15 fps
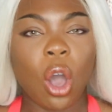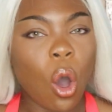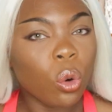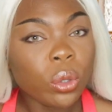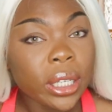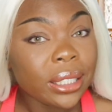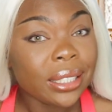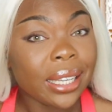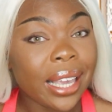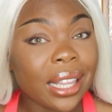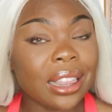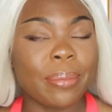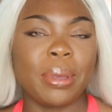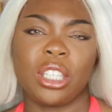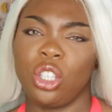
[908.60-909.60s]
only to
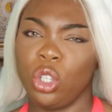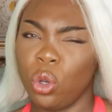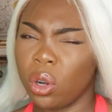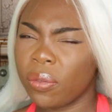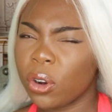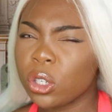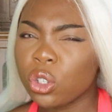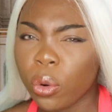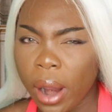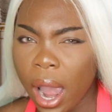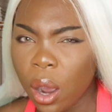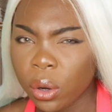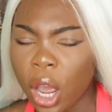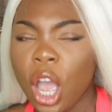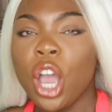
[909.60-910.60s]
get the Miss Universe
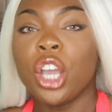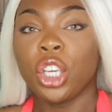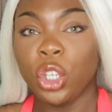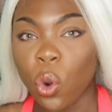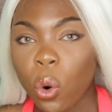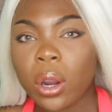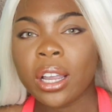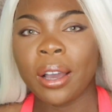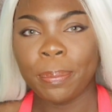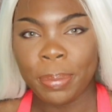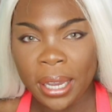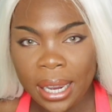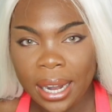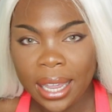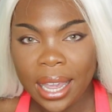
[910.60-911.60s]
crown. You're
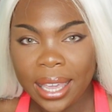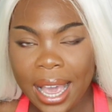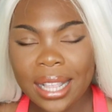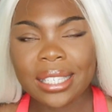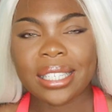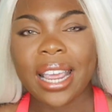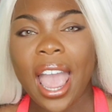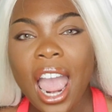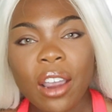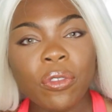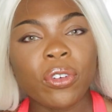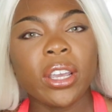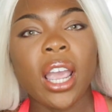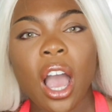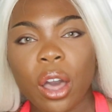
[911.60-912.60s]
competing against
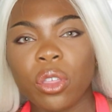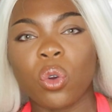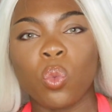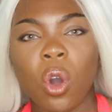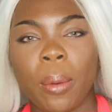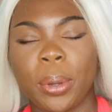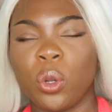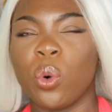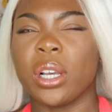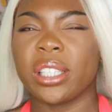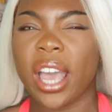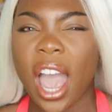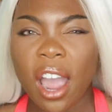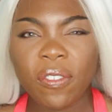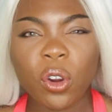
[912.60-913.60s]
every other woman who has
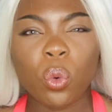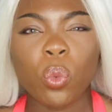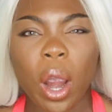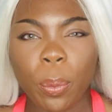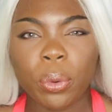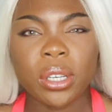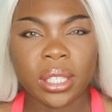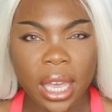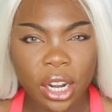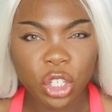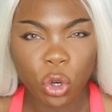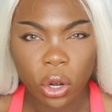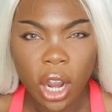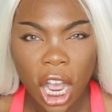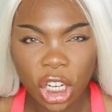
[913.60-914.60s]
ever represented in
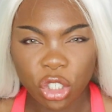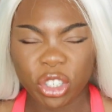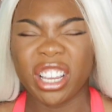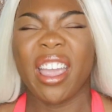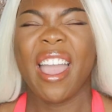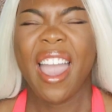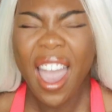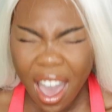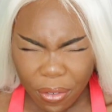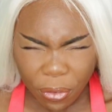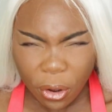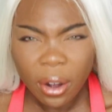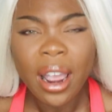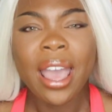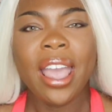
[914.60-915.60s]
your country
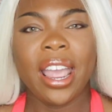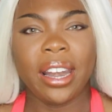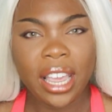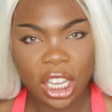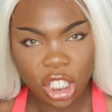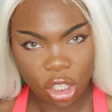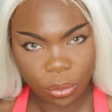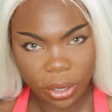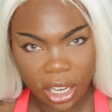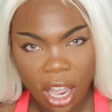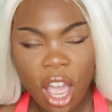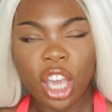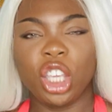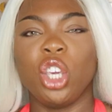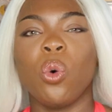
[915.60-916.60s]
ever in history.
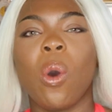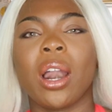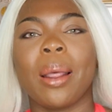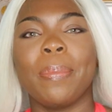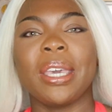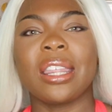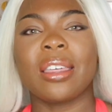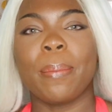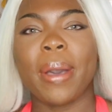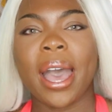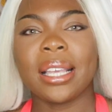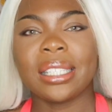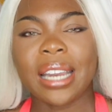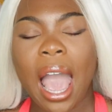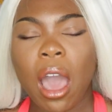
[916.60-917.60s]
You want to be the
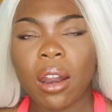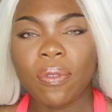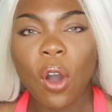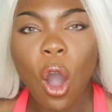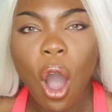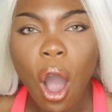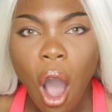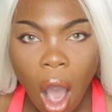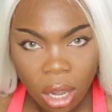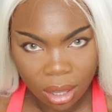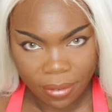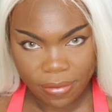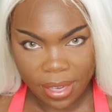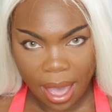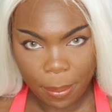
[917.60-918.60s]
best out of all
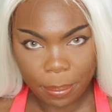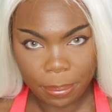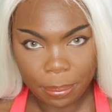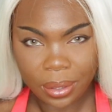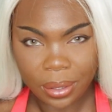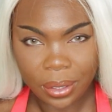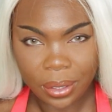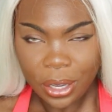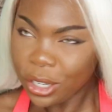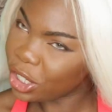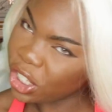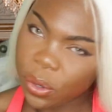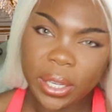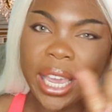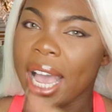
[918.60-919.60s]
of them.
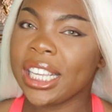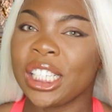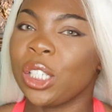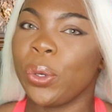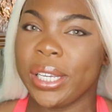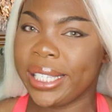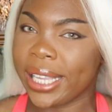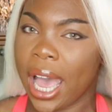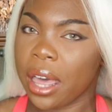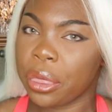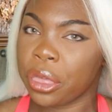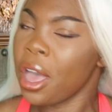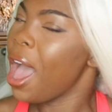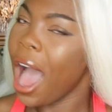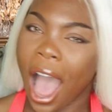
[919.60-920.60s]
So yes, Luisef,
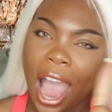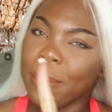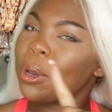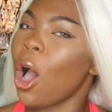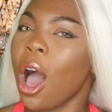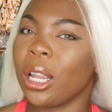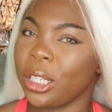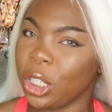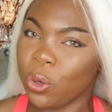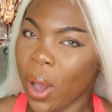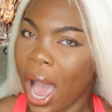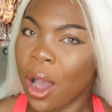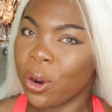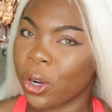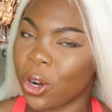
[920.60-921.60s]
I'm calling you
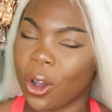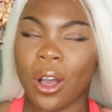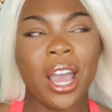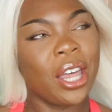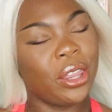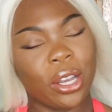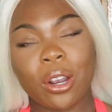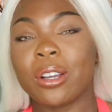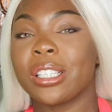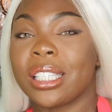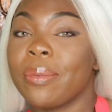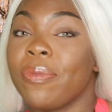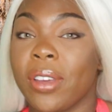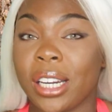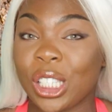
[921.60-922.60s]
out, girl. There are
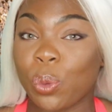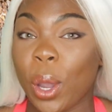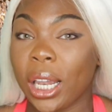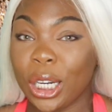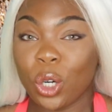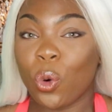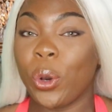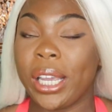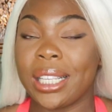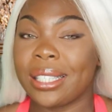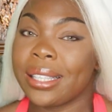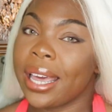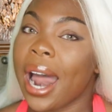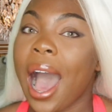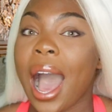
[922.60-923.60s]
some Venezuelan
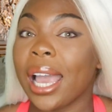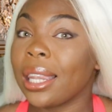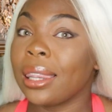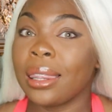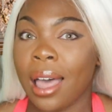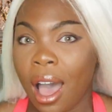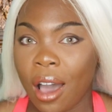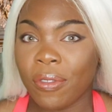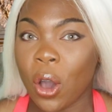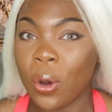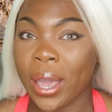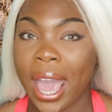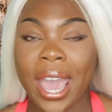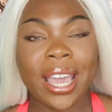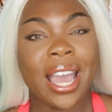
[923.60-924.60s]
queens that I love,
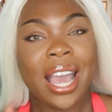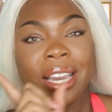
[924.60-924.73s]
okay?